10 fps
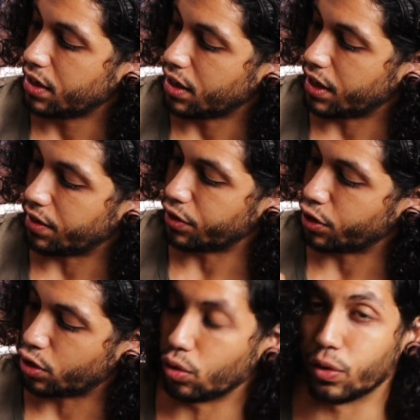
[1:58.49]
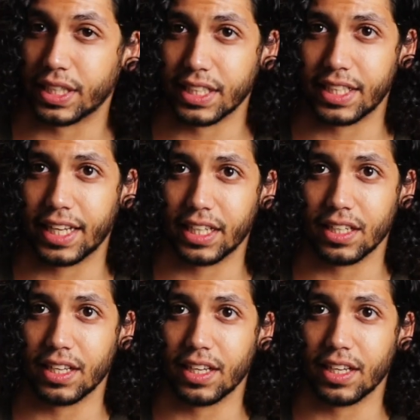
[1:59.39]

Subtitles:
of your caloric intake,